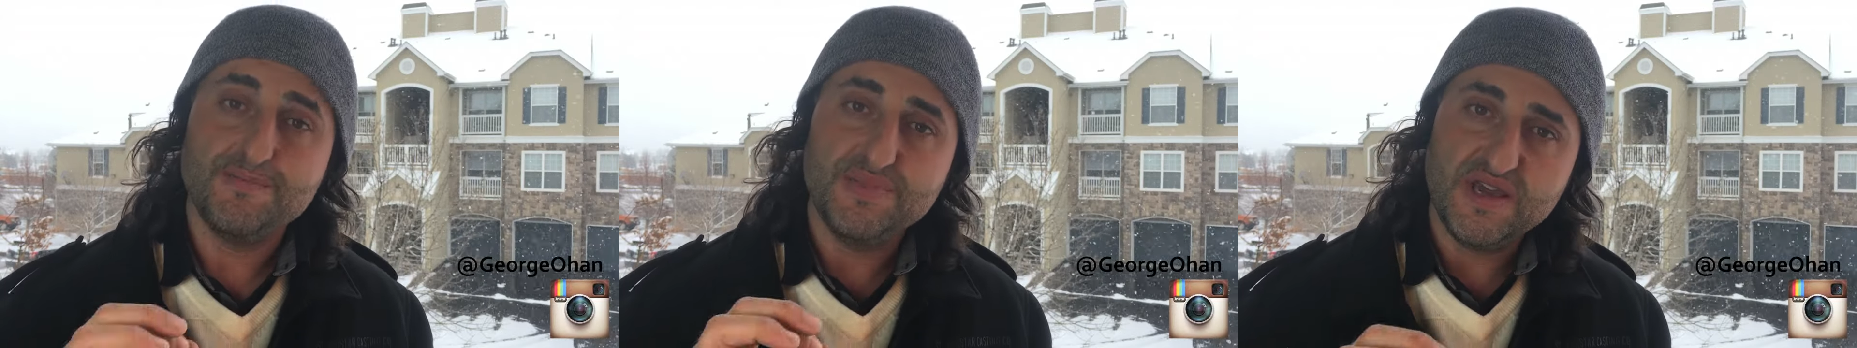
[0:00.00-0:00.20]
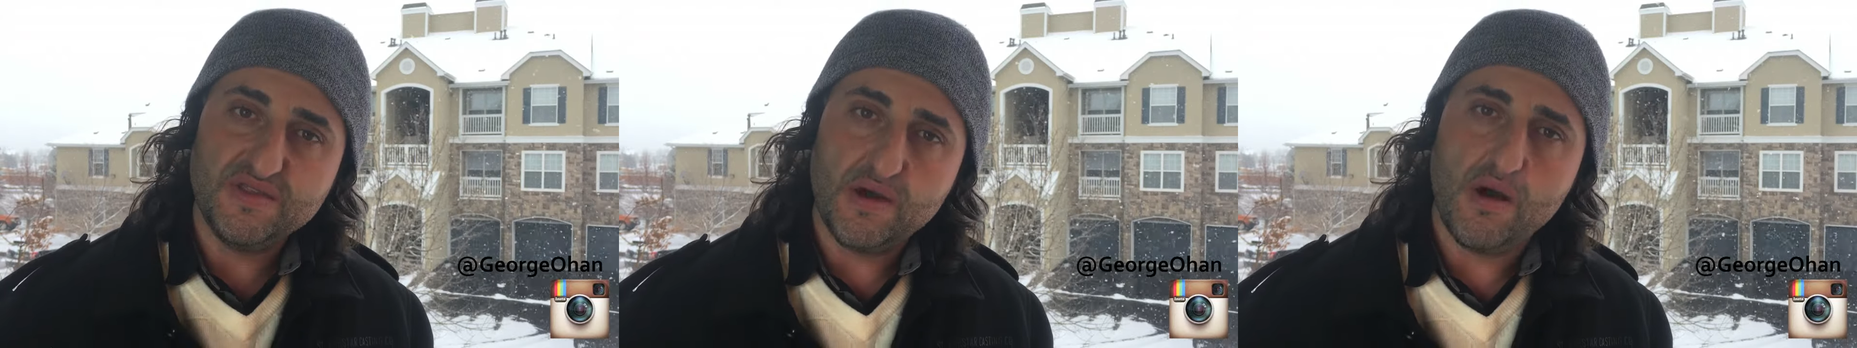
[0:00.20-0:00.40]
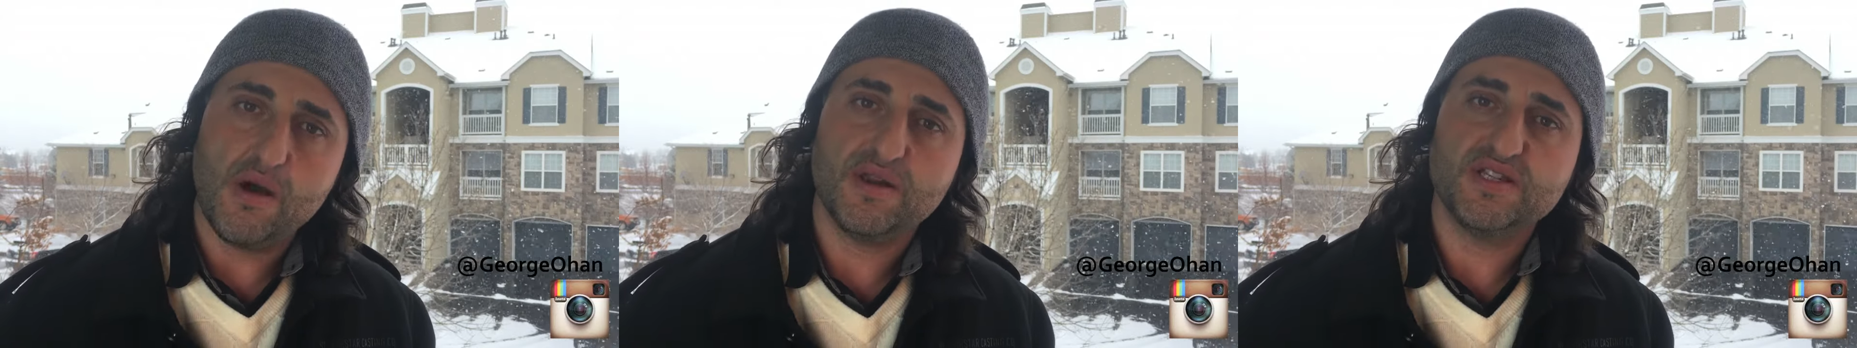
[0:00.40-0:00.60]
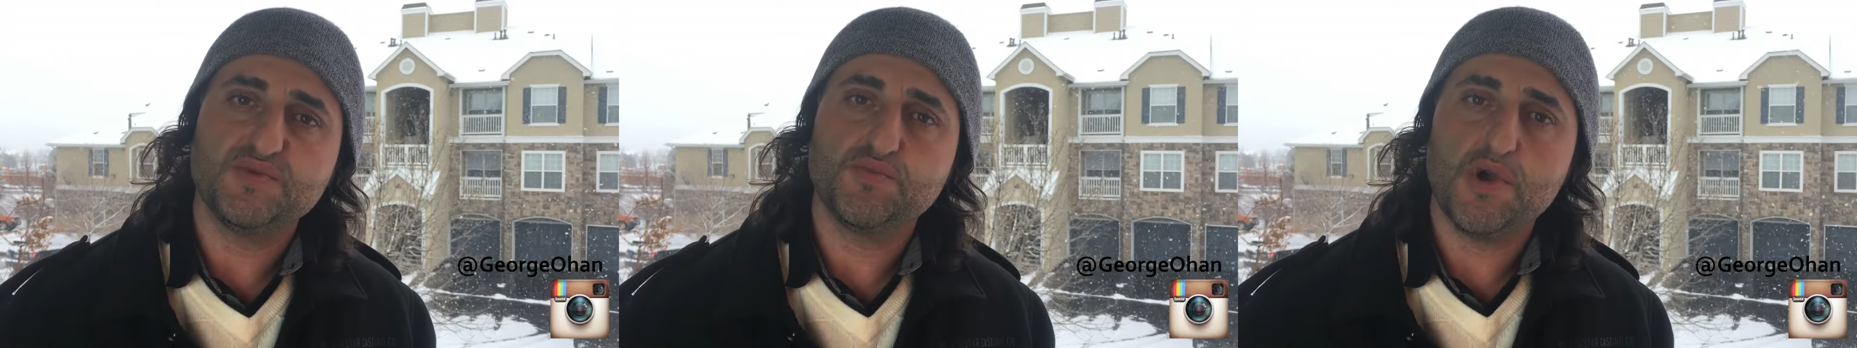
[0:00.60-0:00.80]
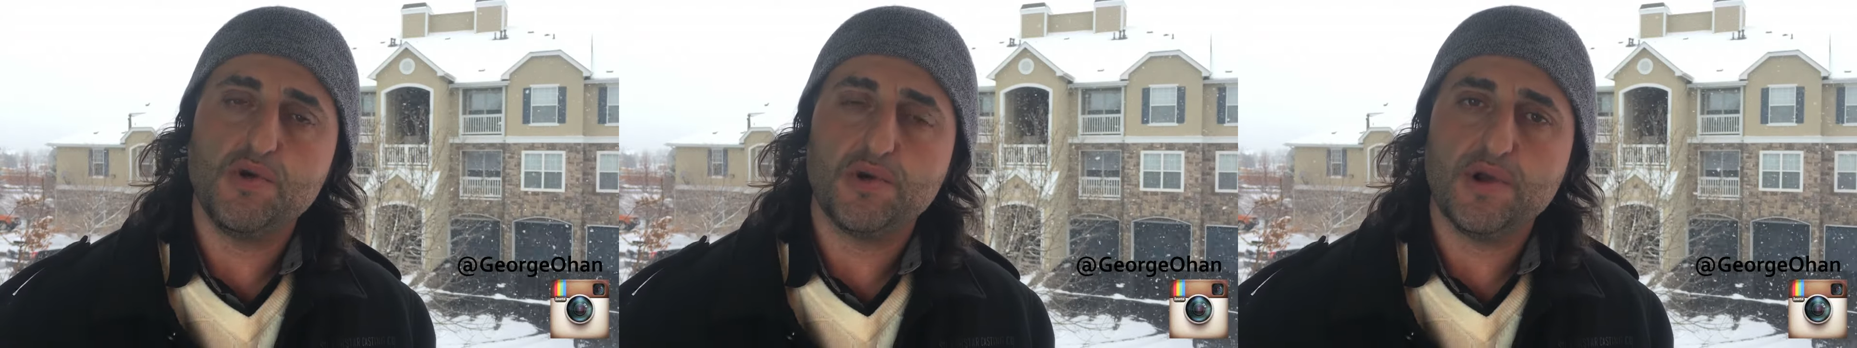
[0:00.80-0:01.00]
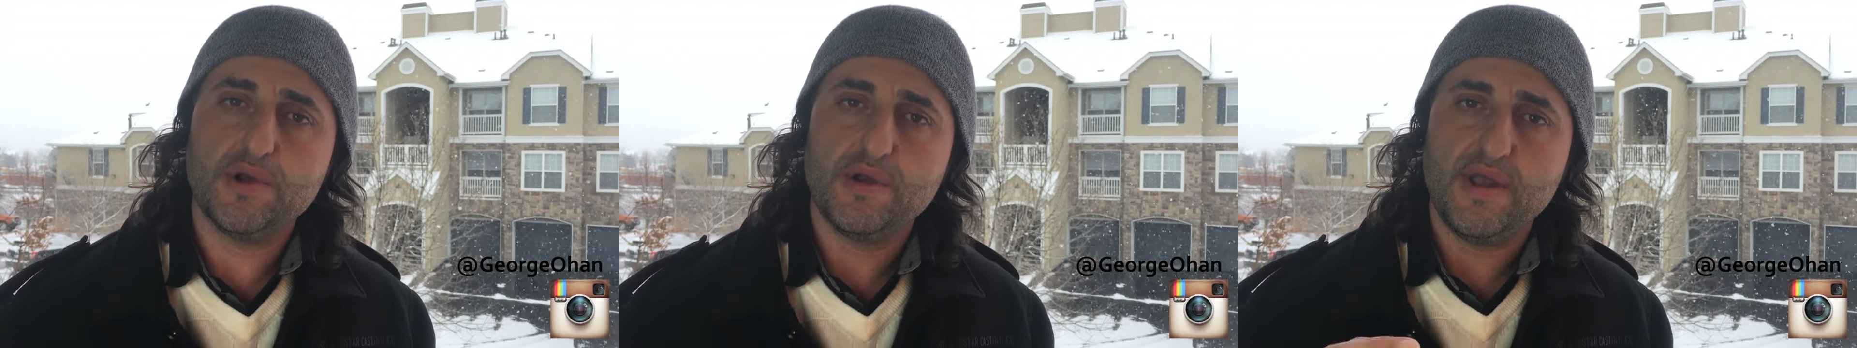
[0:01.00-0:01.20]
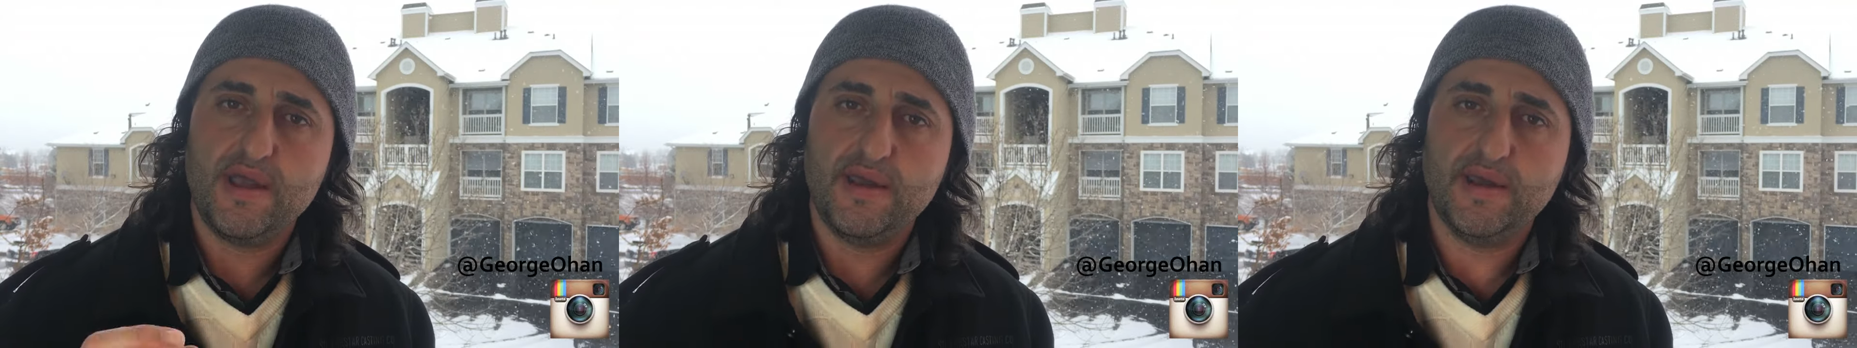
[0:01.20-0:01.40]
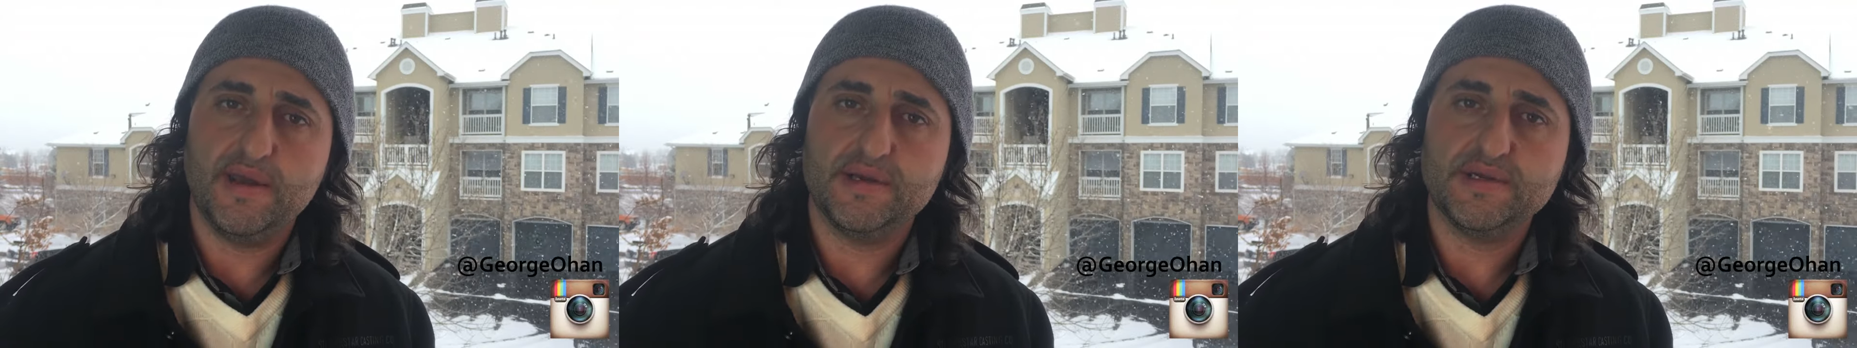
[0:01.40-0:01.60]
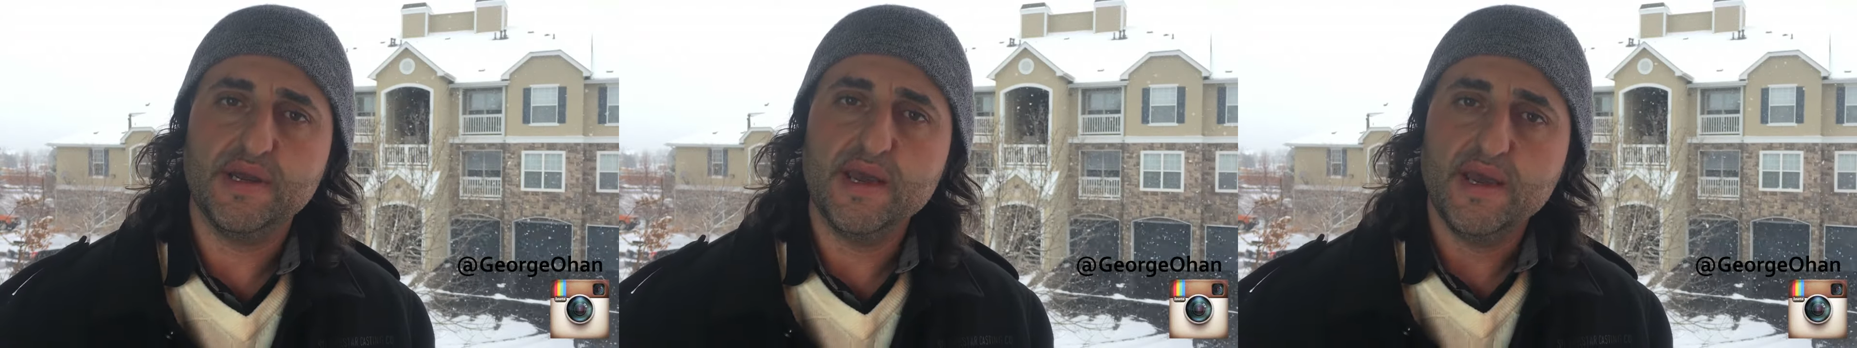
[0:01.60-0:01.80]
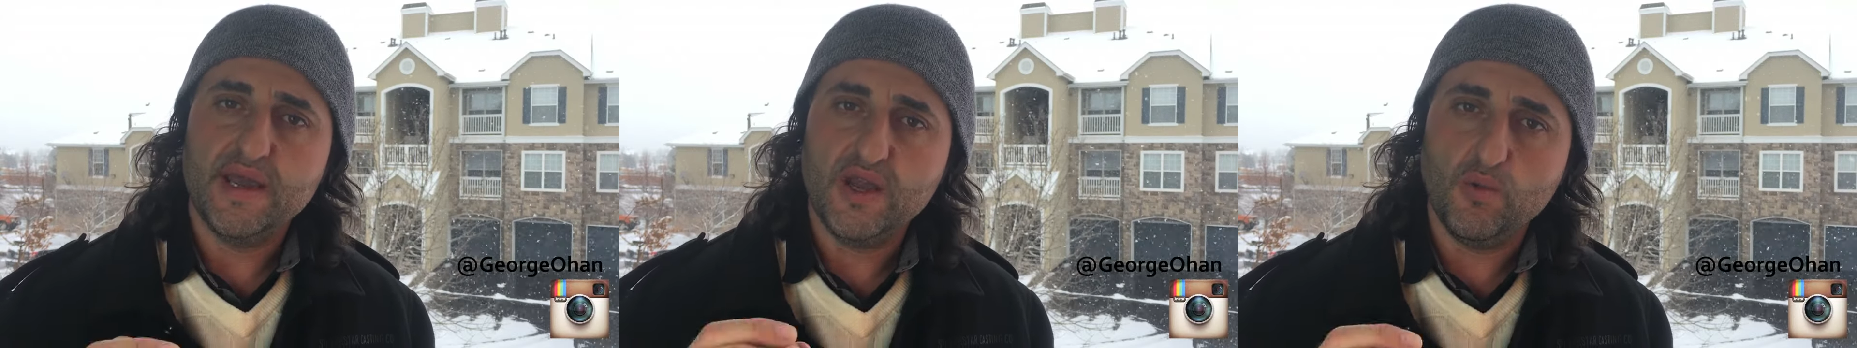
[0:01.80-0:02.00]
Be the honest broker, and
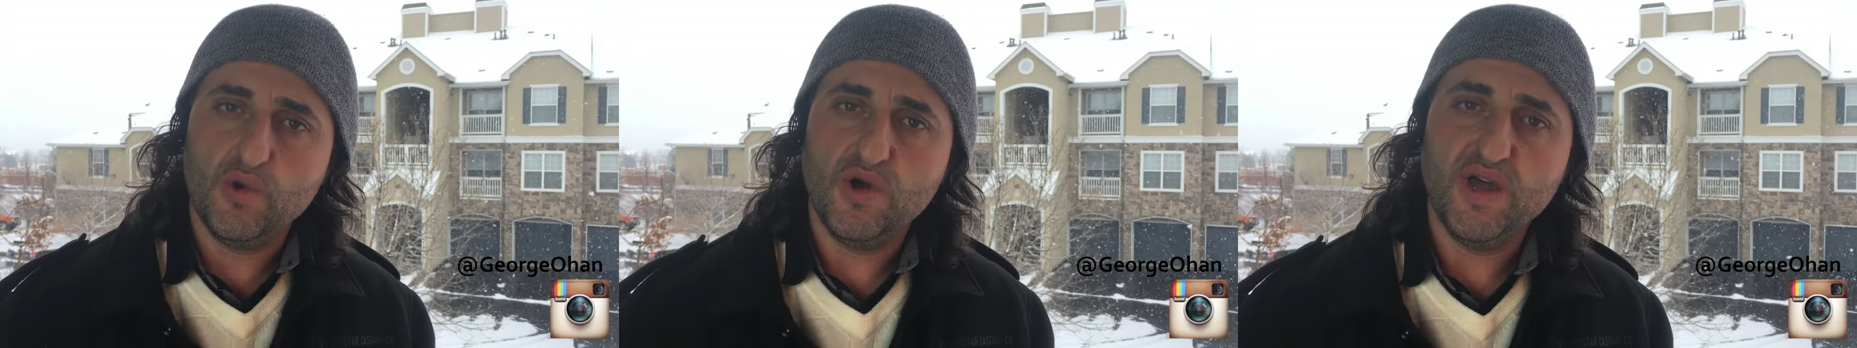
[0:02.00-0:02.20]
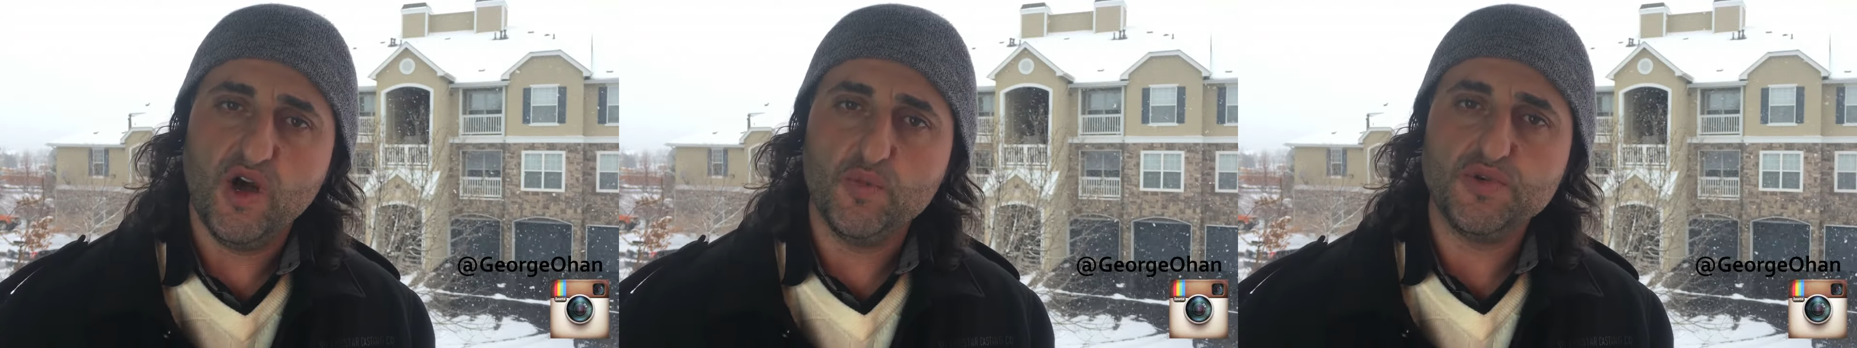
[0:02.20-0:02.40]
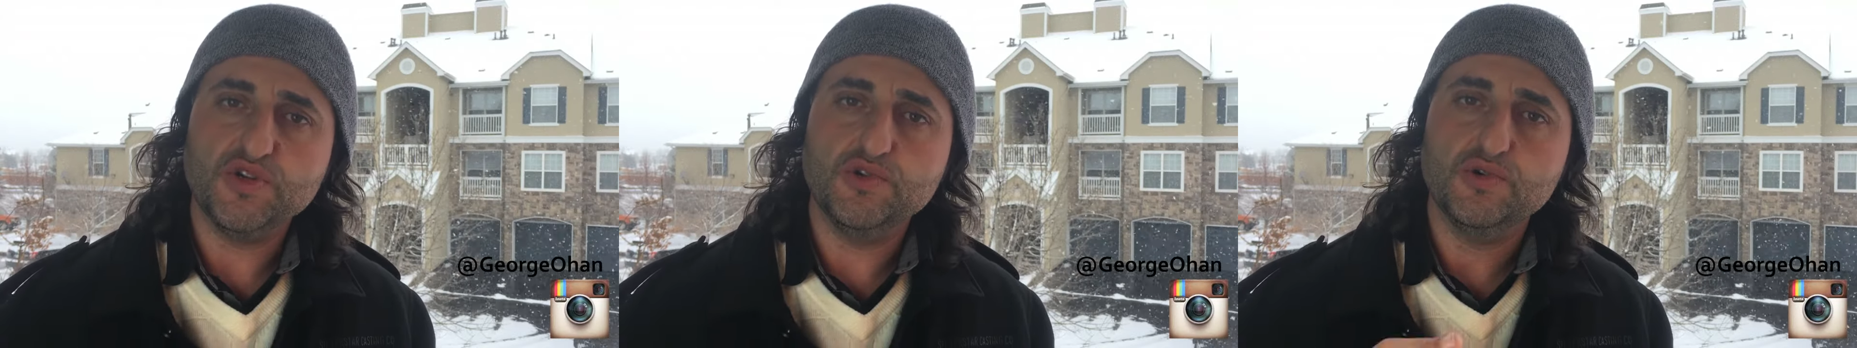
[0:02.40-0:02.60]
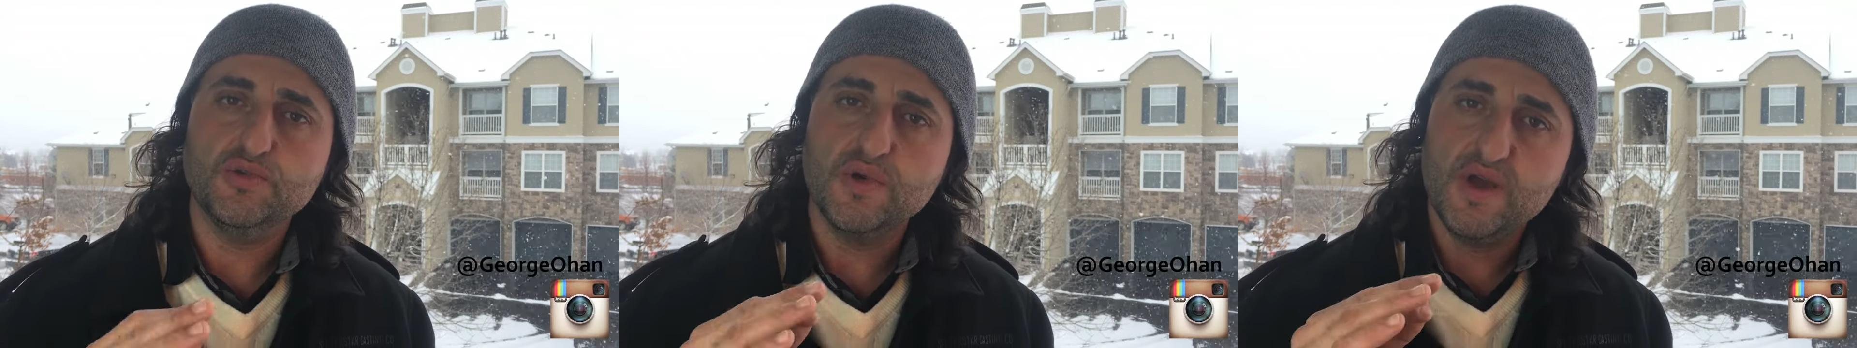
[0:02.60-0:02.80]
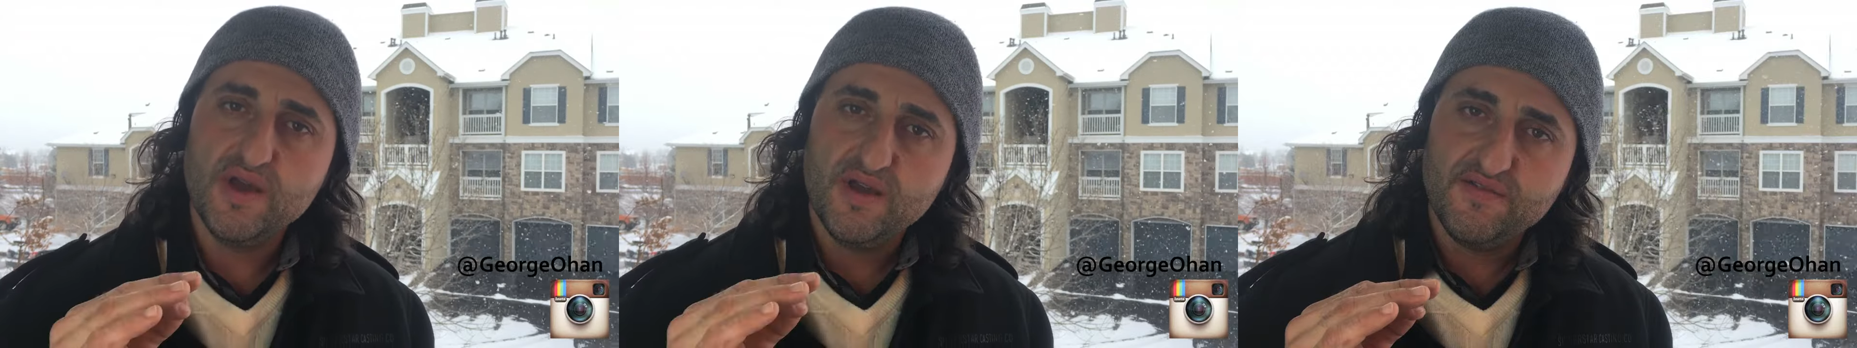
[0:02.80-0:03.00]
it will help you